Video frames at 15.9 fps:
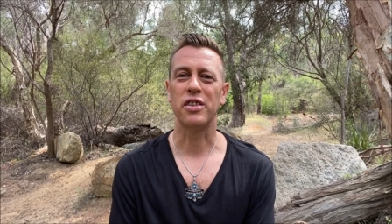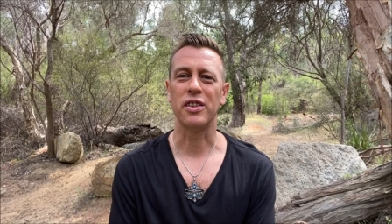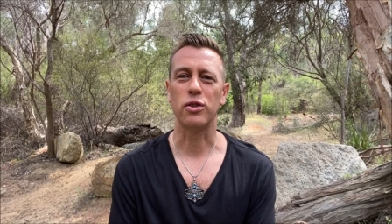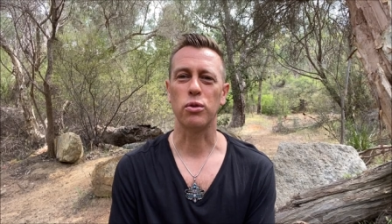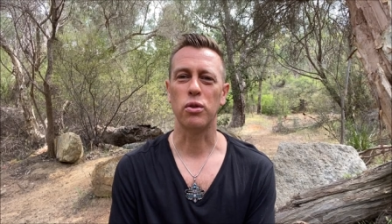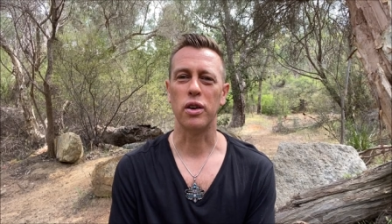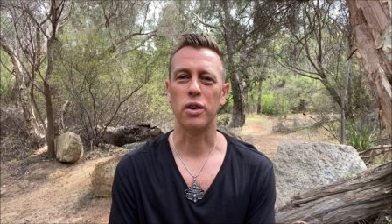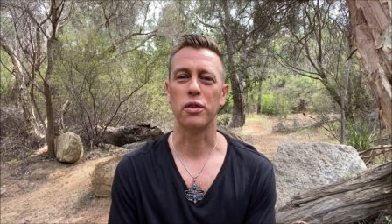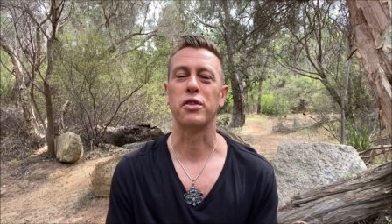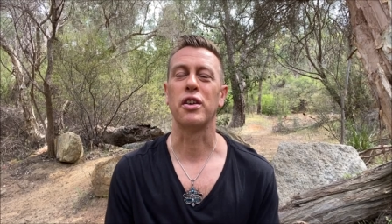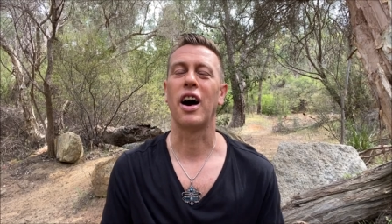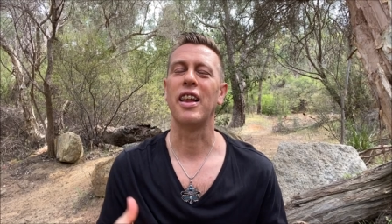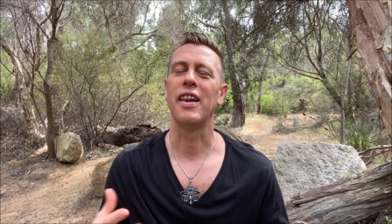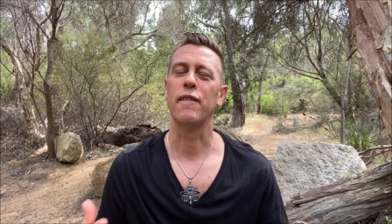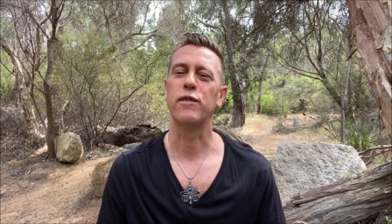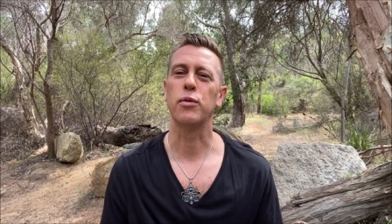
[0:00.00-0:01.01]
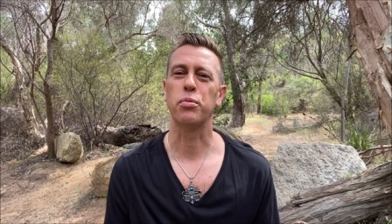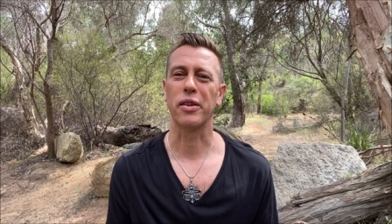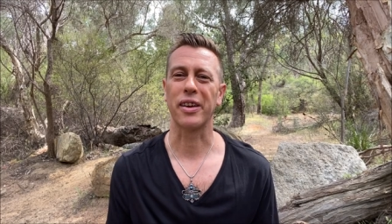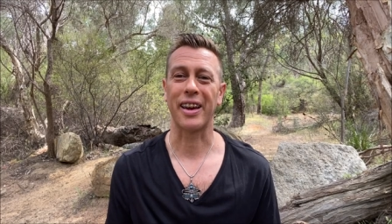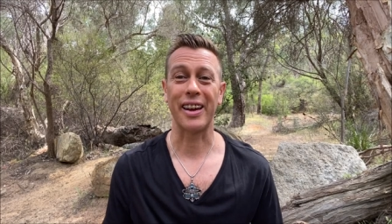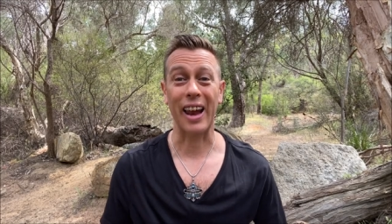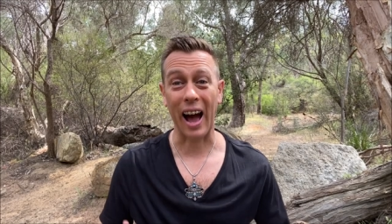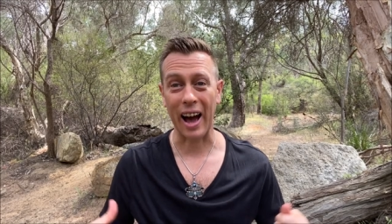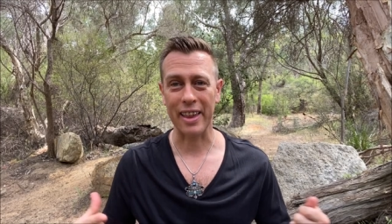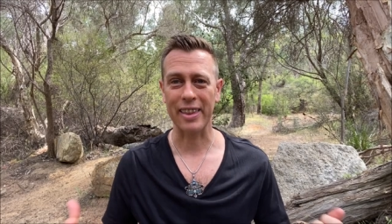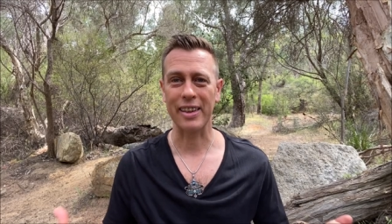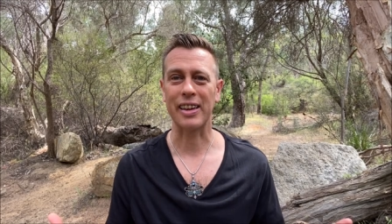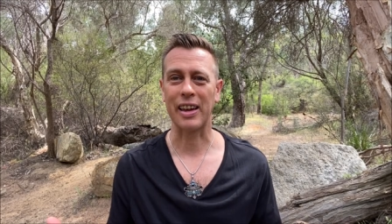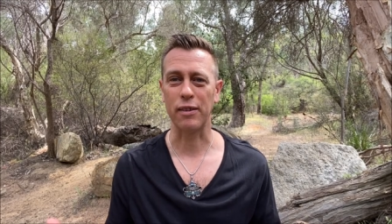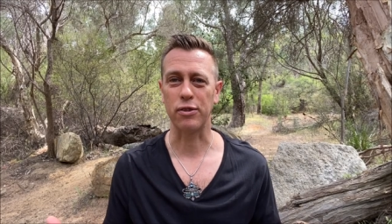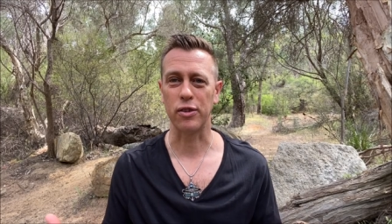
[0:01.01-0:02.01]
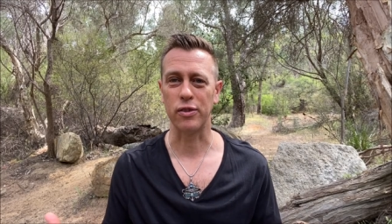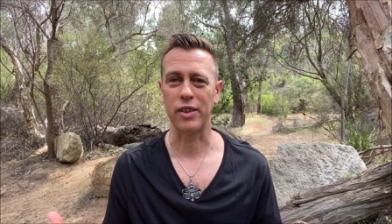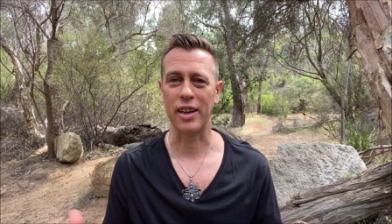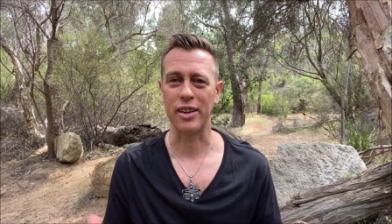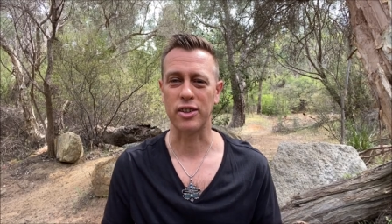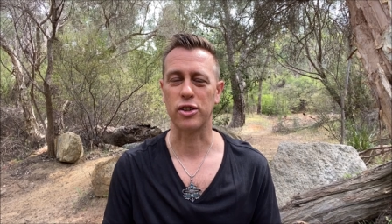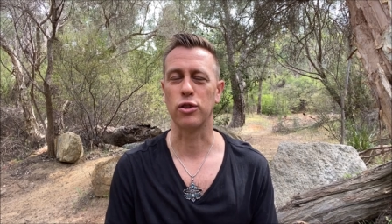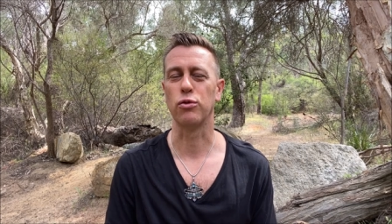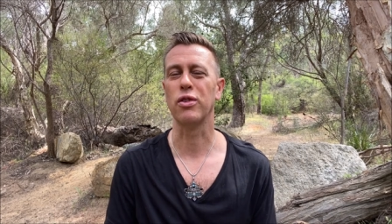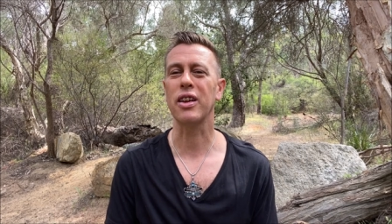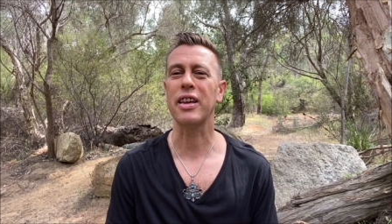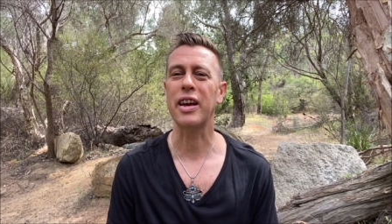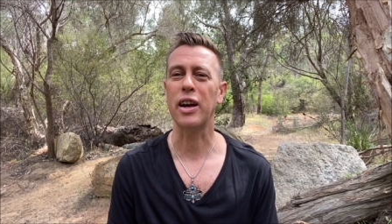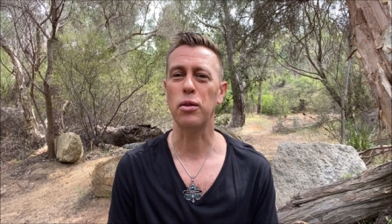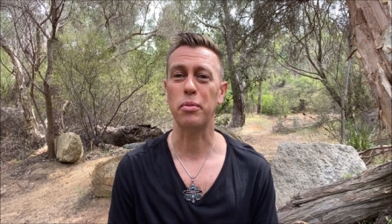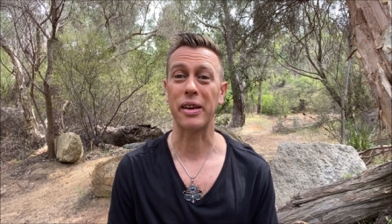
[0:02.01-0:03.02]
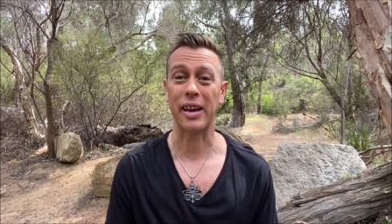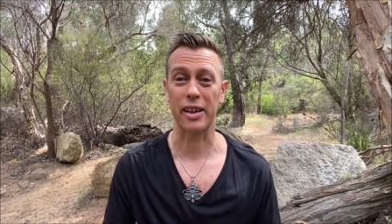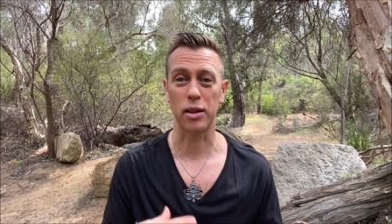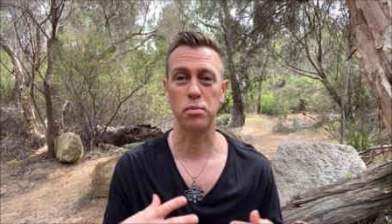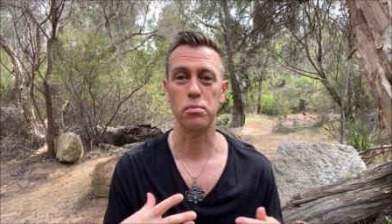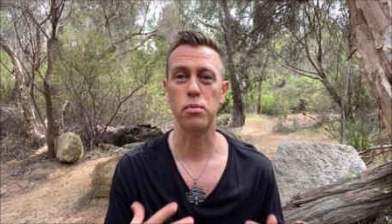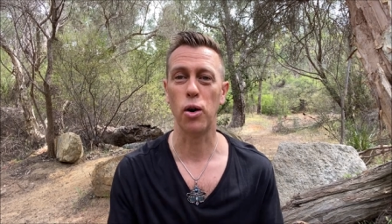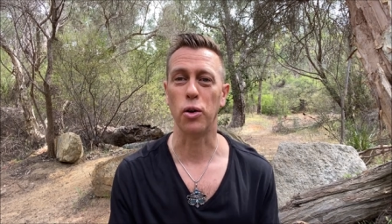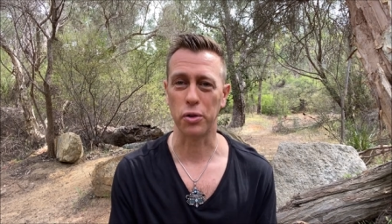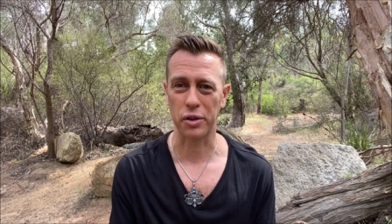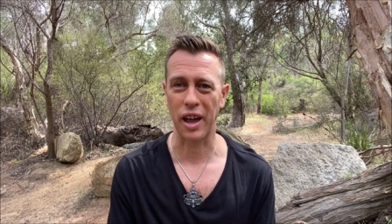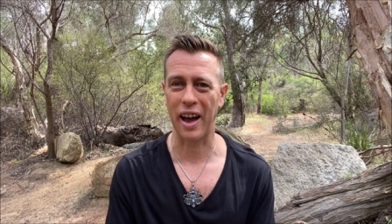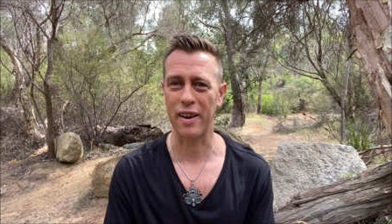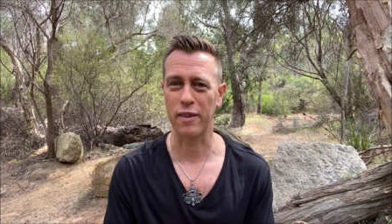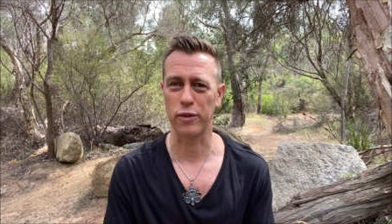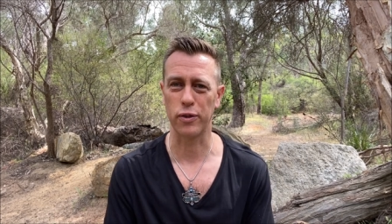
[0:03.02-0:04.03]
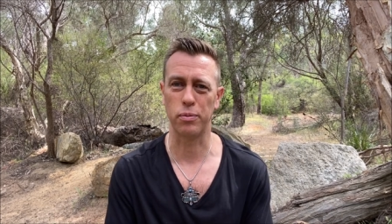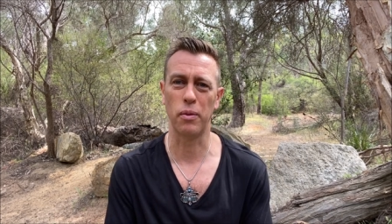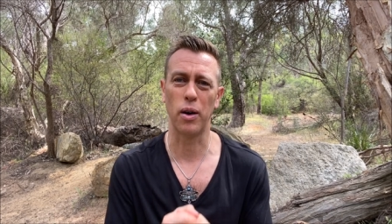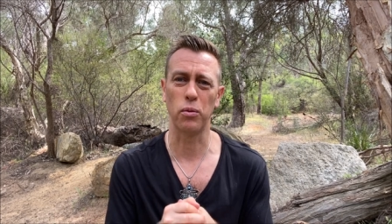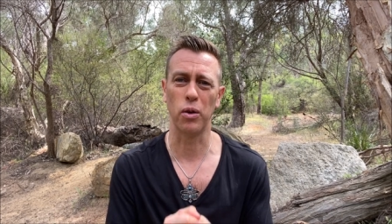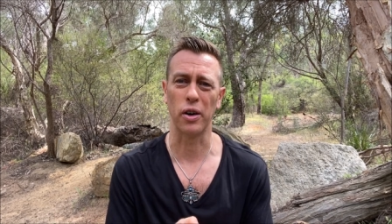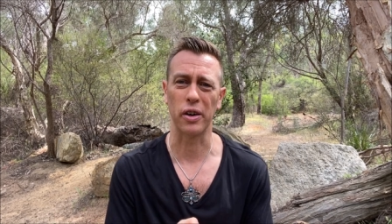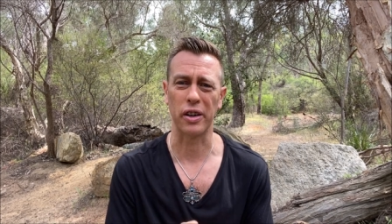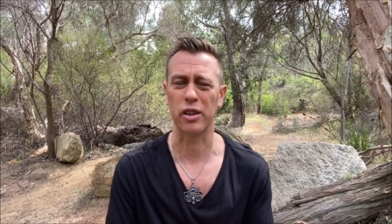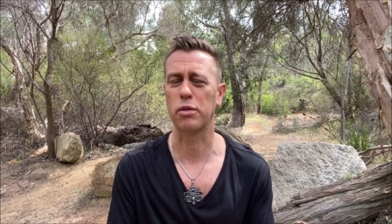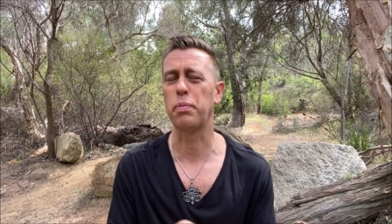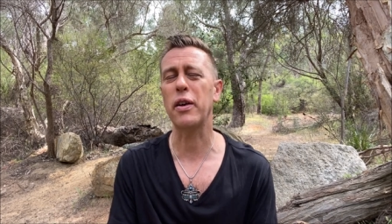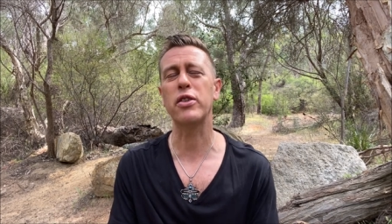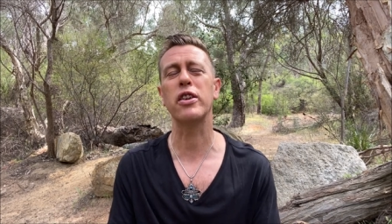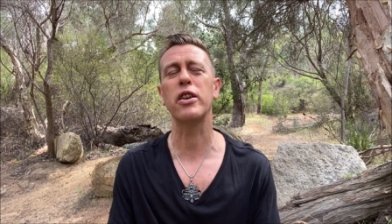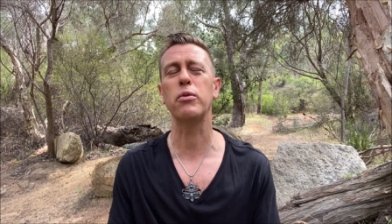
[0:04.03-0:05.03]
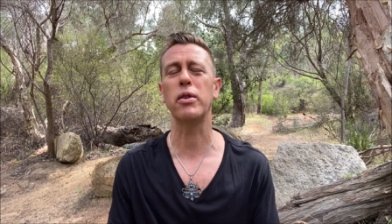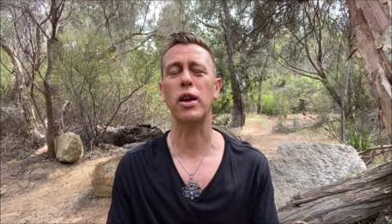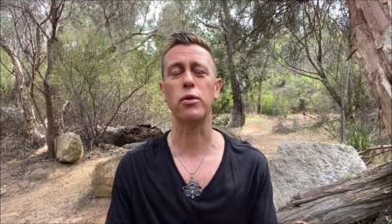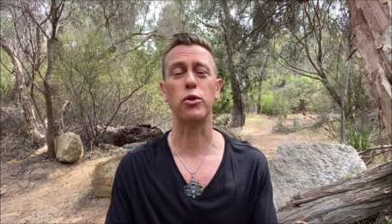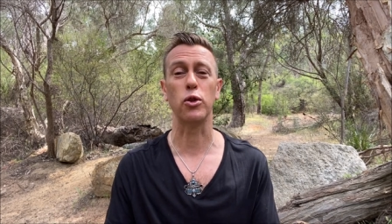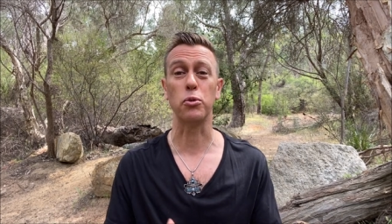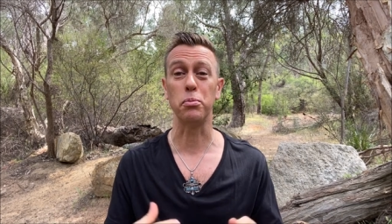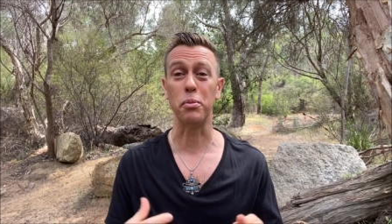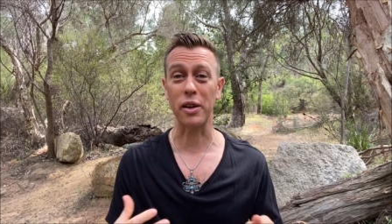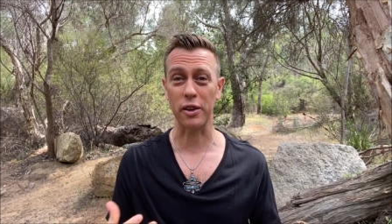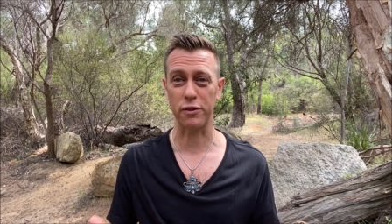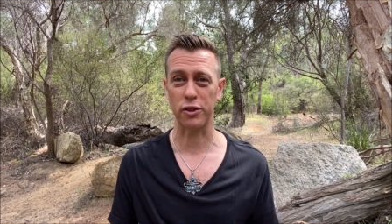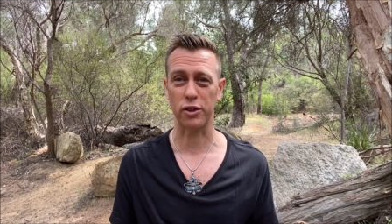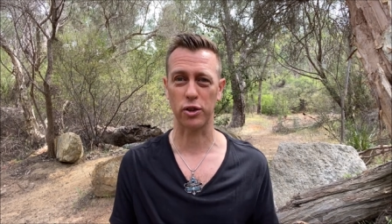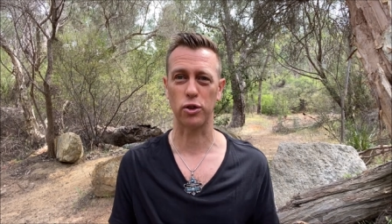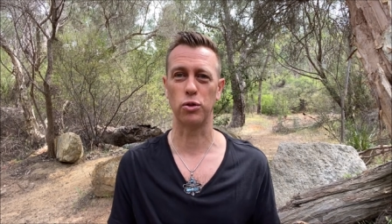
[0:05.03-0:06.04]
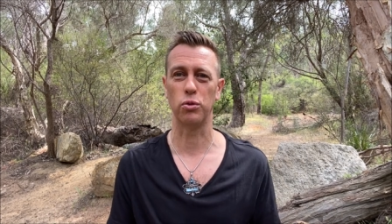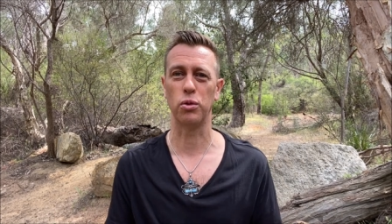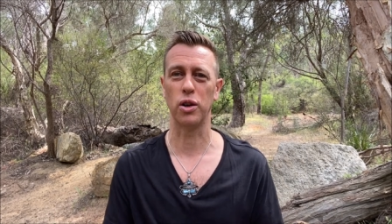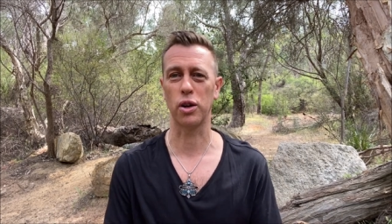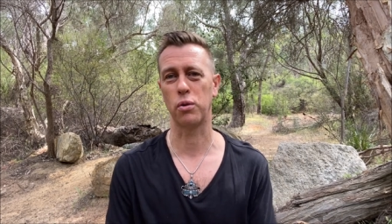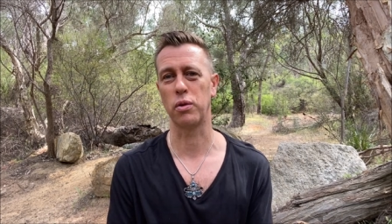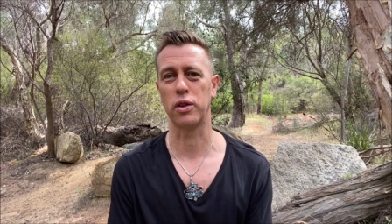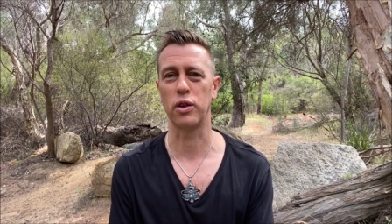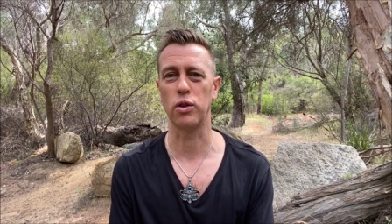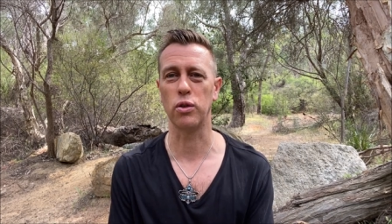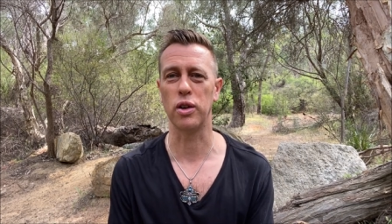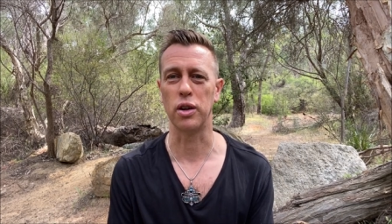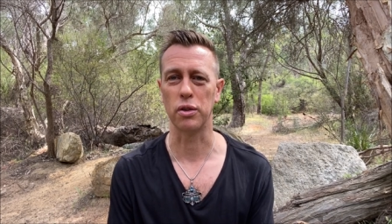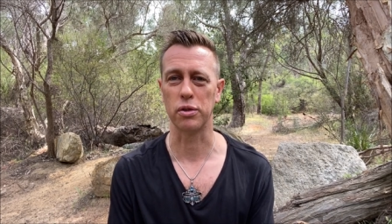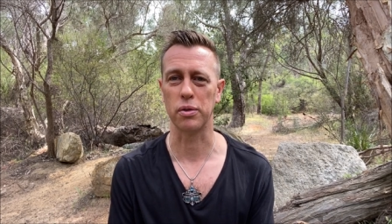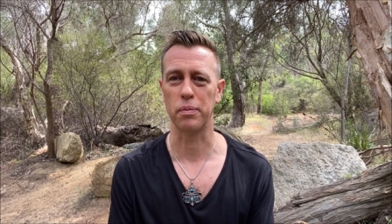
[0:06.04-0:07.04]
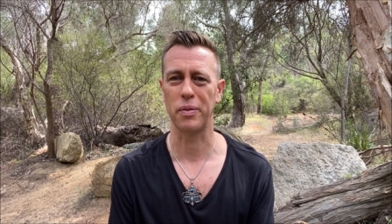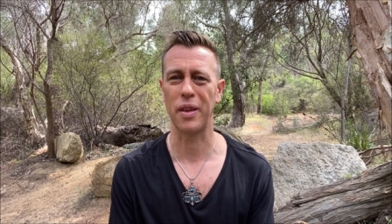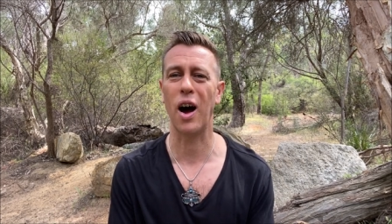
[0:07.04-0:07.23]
essential oils, I love to bring in other gifts of nature to really help me get the most out of my work, especially when I'm doing metaphysical work with the oils.